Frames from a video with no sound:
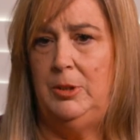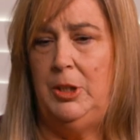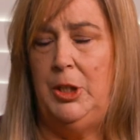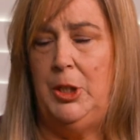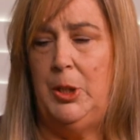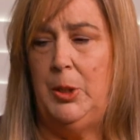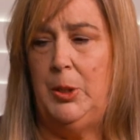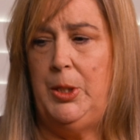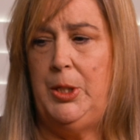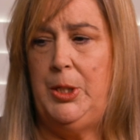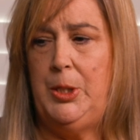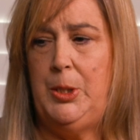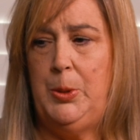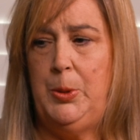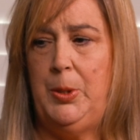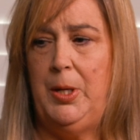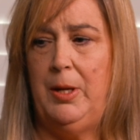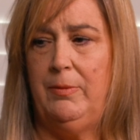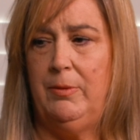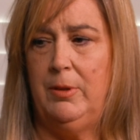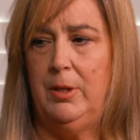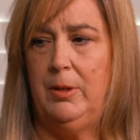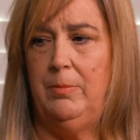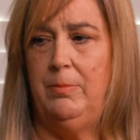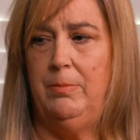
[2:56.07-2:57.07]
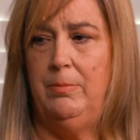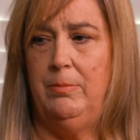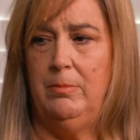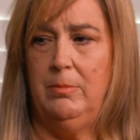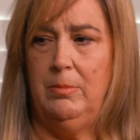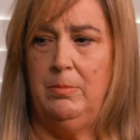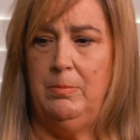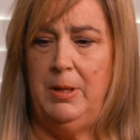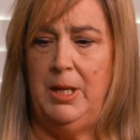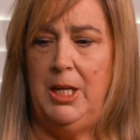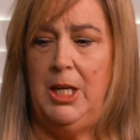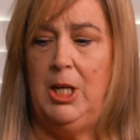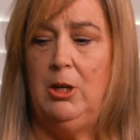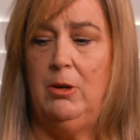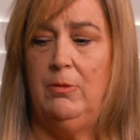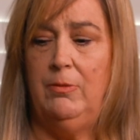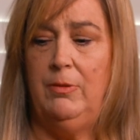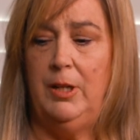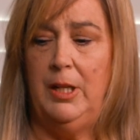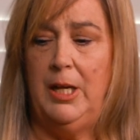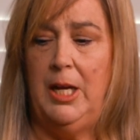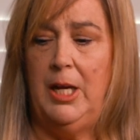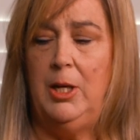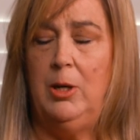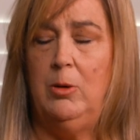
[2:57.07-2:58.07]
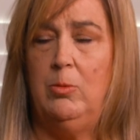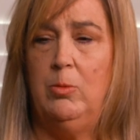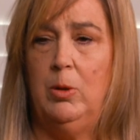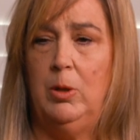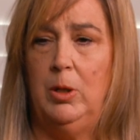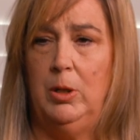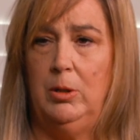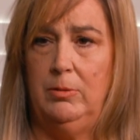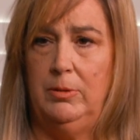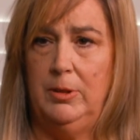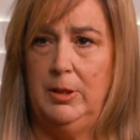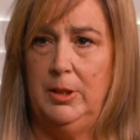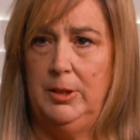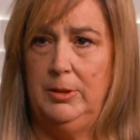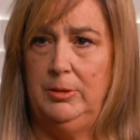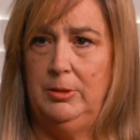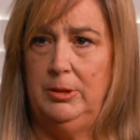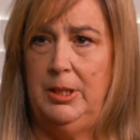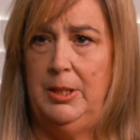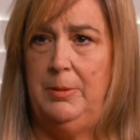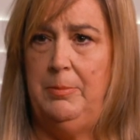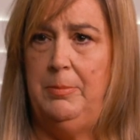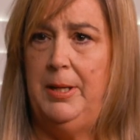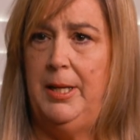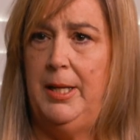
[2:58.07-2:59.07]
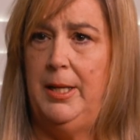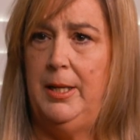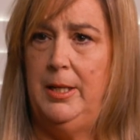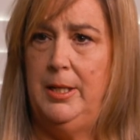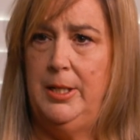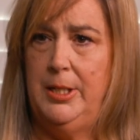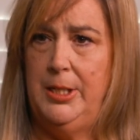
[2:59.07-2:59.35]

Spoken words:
You know, you do have to be careful how you roll over in bed